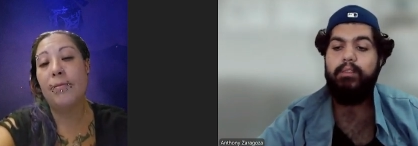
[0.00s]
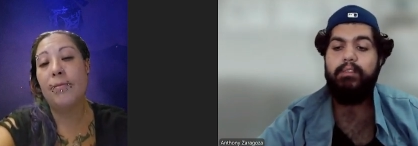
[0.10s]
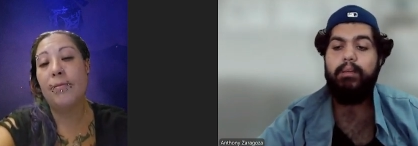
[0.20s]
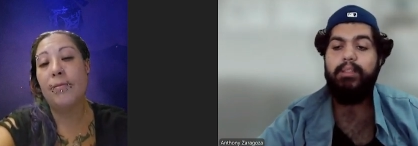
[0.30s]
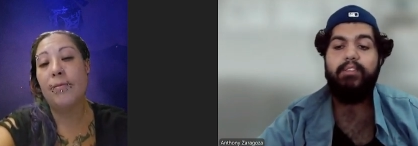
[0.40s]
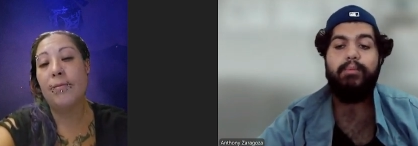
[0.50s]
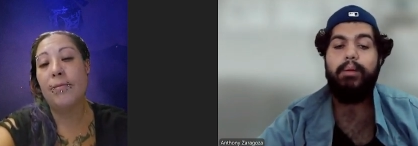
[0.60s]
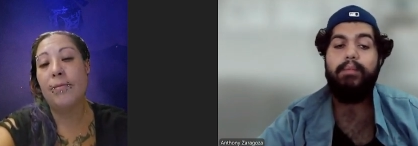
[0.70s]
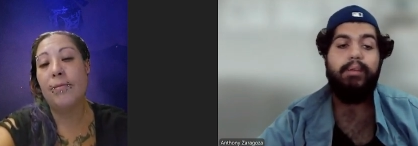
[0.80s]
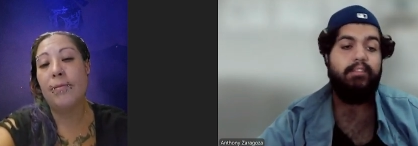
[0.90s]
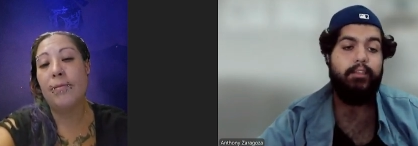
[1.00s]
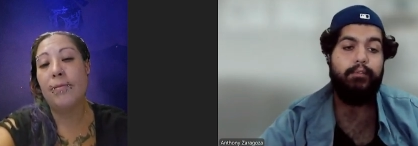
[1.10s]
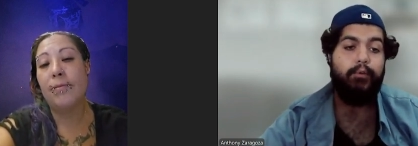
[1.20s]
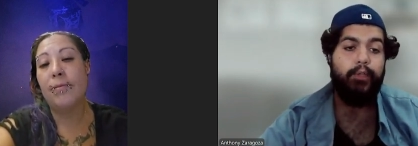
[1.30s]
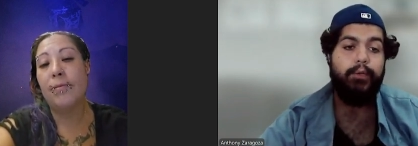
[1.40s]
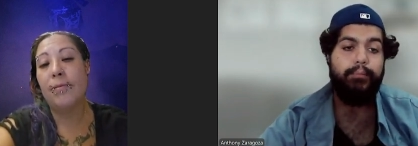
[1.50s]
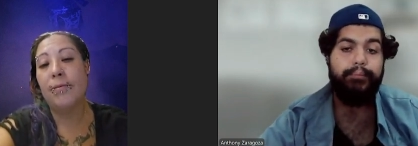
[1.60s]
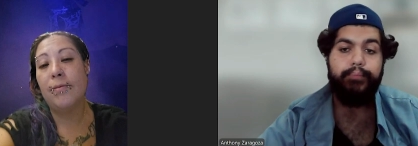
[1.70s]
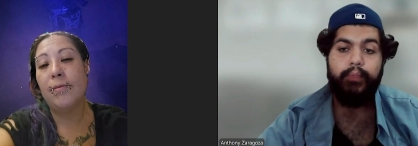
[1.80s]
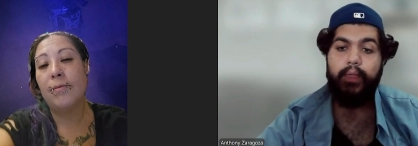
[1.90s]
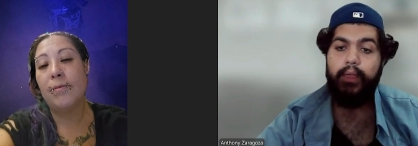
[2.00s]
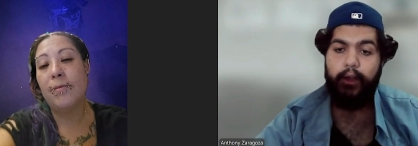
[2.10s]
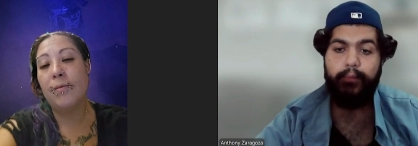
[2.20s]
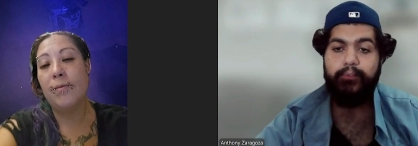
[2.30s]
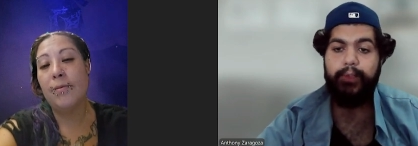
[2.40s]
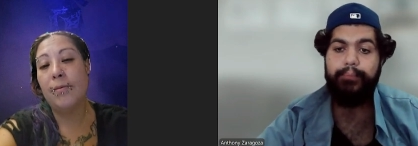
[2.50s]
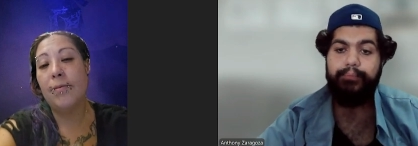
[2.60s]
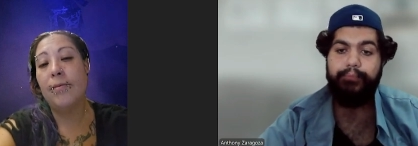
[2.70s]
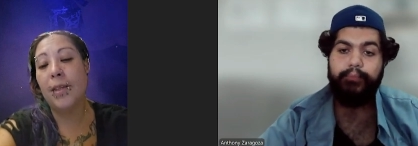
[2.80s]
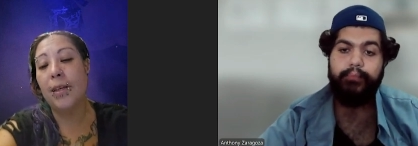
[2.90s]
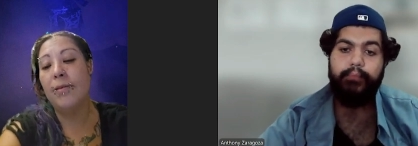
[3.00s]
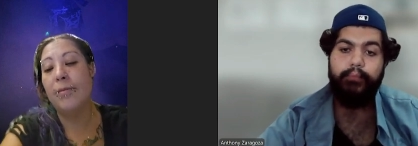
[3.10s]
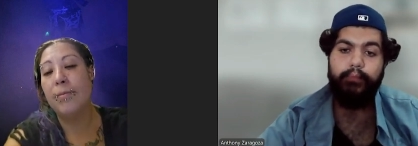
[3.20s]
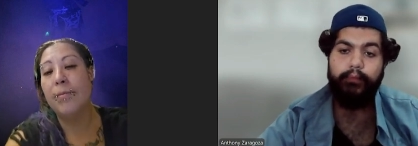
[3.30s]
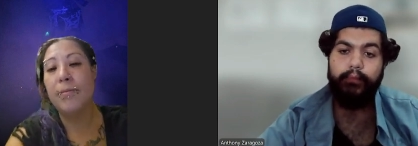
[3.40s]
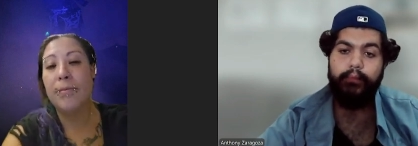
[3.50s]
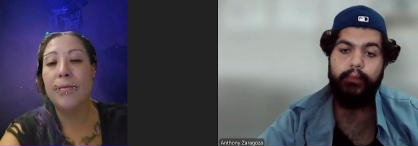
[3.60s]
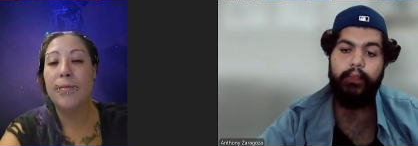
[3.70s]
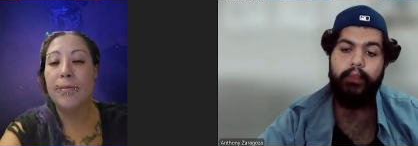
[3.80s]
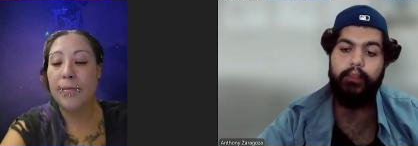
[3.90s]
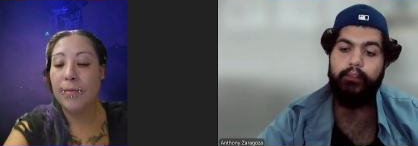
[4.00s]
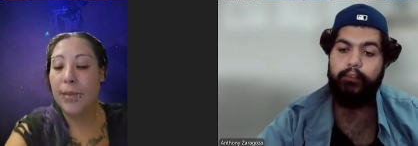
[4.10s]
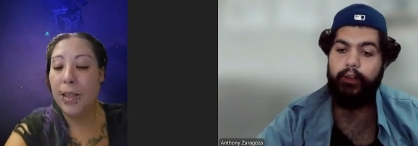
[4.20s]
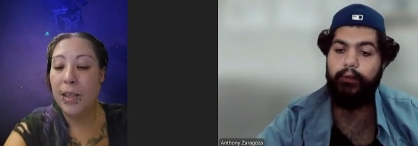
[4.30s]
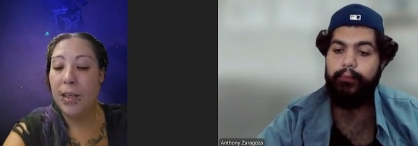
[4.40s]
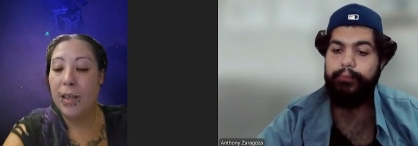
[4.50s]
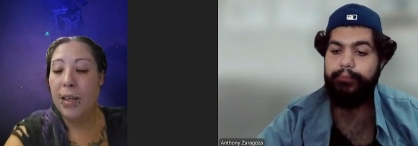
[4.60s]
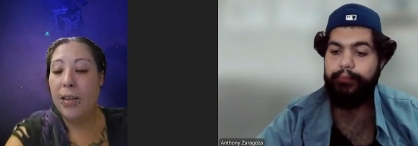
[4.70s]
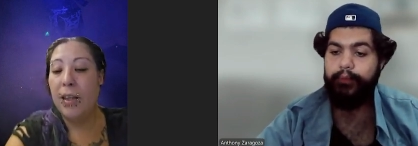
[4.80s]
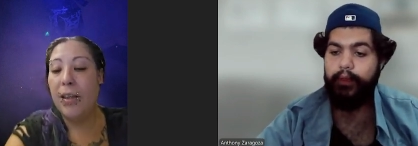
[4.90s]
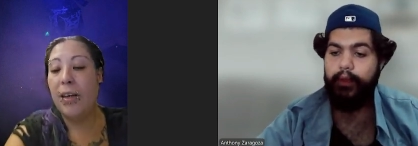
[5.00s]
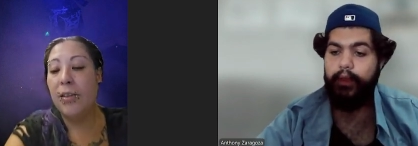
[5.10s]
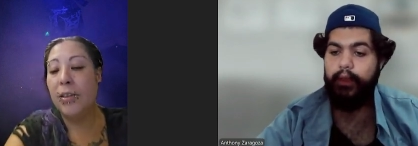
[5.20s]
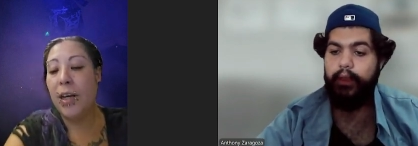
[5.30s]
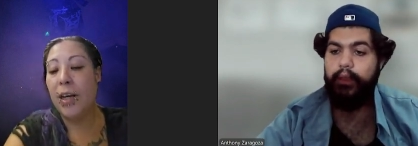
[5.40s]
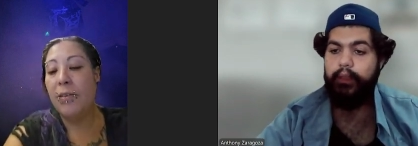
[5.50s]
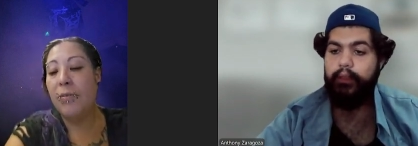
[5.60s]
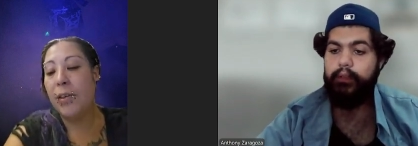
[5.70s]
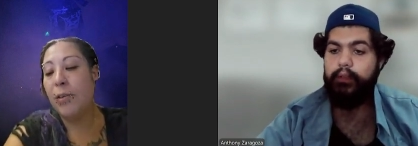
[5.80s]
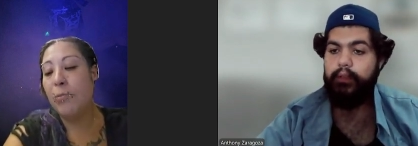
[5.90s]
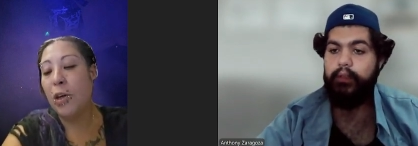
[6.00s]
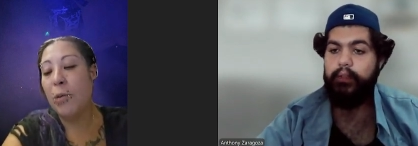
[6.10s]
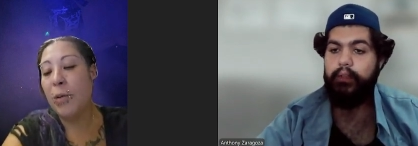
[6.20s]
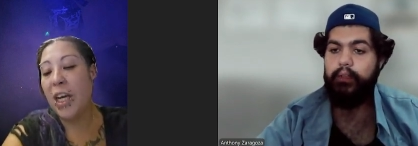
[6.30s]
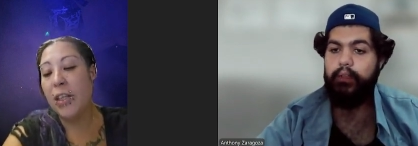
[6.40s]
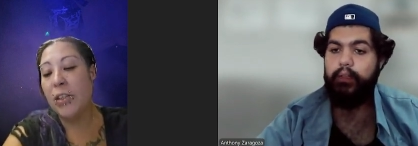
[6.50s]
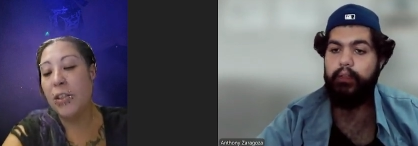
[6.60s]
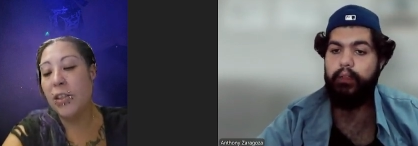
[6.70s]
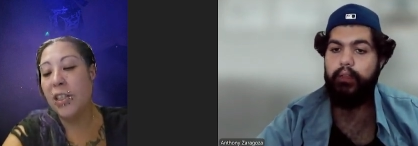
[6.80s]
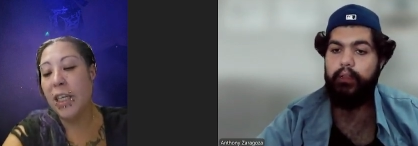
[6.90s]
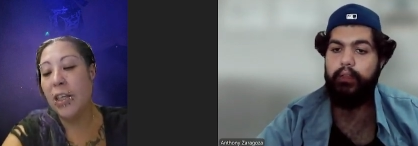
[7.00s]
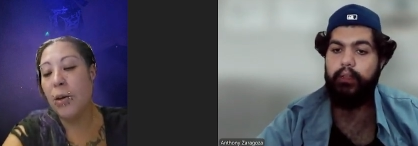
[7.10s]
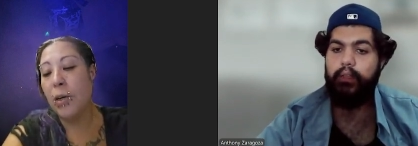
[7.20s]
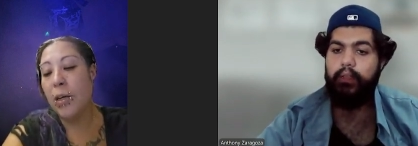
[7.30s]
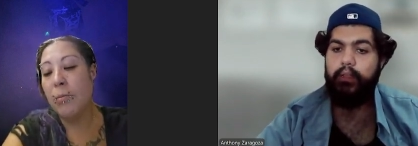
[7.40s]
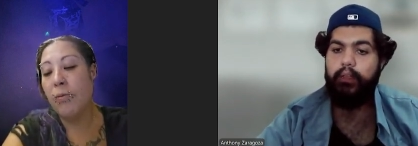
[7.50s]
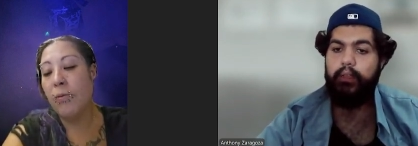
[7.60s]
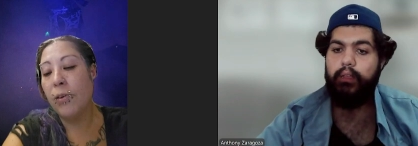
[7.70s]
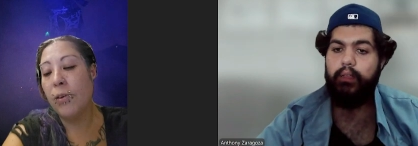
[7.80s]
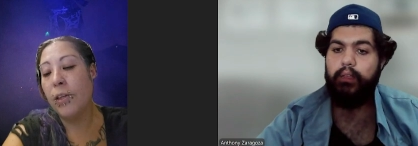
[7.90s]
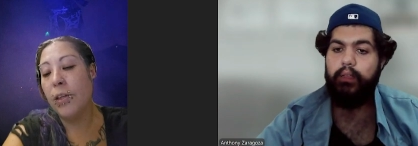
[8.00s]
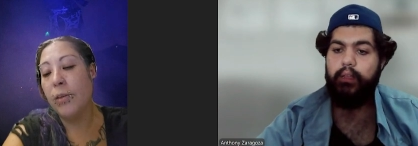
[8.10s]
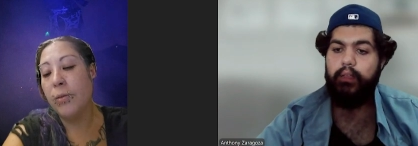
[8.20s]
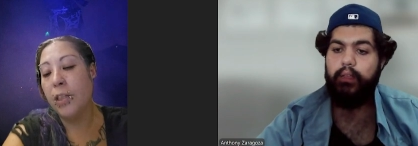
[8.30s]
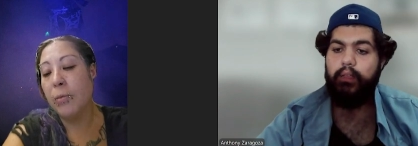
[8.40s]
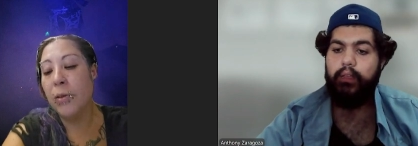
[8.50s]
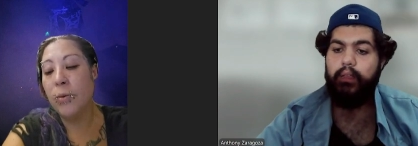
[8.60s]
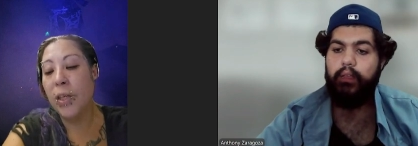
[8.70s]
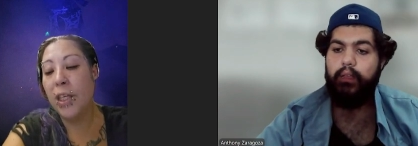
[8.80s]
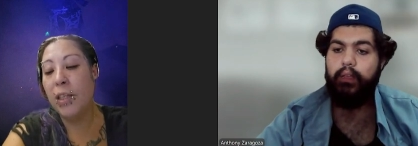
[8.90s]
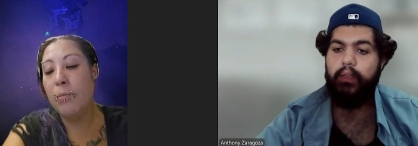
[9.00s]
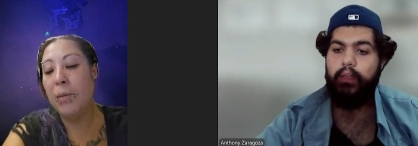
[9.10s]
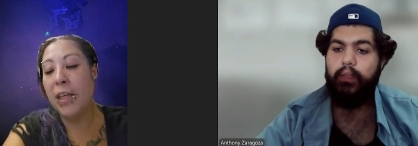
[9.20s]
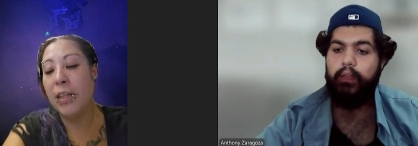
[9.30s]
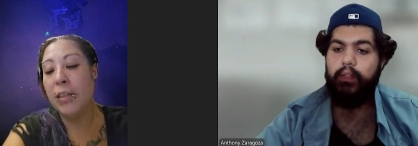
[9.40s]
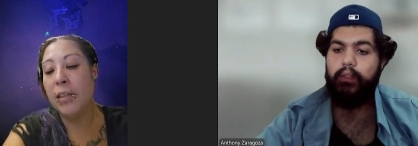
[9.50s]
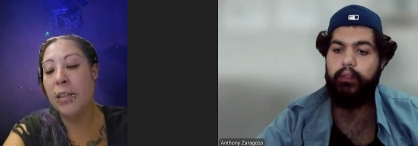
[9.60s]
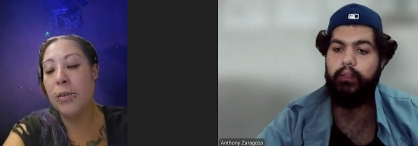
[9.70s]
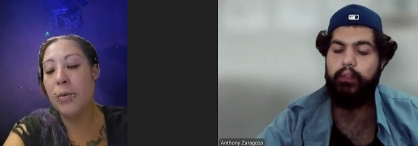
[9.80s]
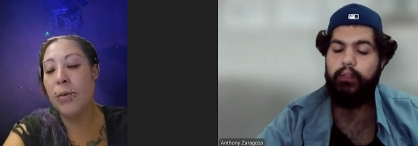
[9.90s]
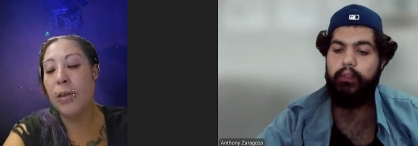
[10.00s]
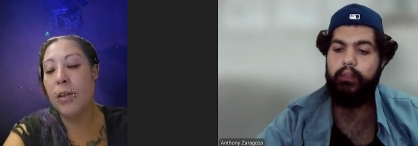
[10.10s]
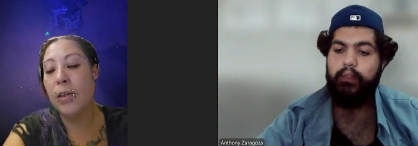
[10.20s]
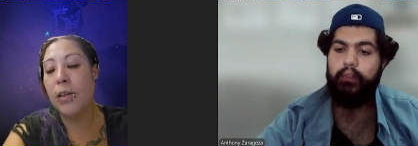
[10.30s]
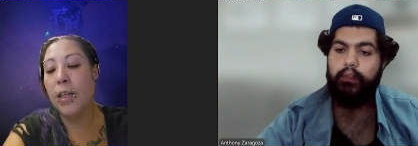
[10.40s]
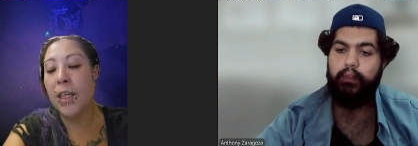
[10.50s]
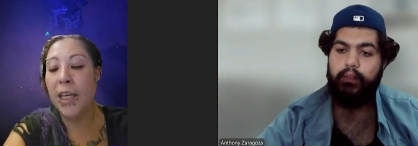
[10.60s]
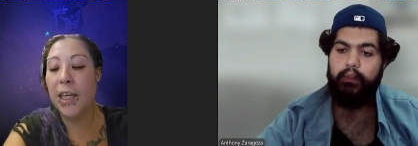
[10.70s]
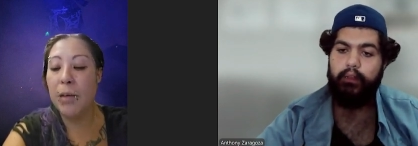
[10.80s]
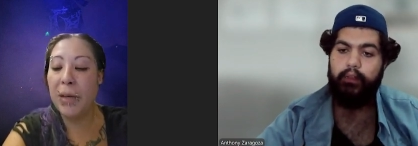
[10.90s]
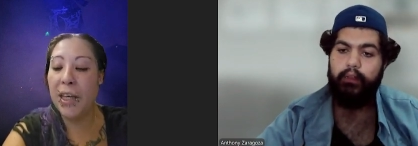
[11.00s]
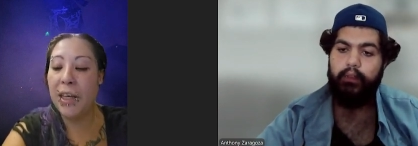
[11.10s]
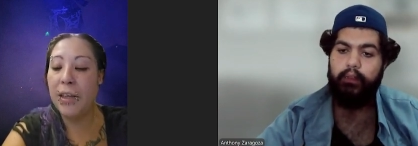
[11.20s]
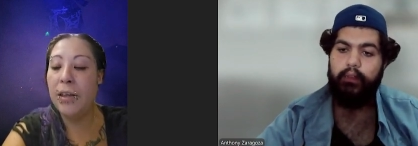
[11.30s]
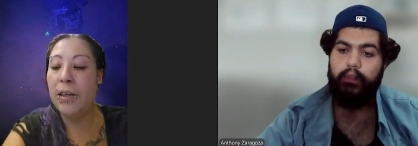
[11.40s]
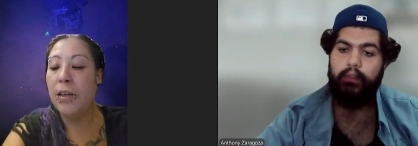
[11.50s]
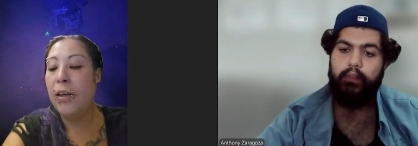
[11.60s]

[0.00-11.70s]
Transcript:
Speaker 1: some of these are probably the best deal for you 100% so
Speaker 2: have uh, more packages that go up for, you know, double queen beds or a king bed.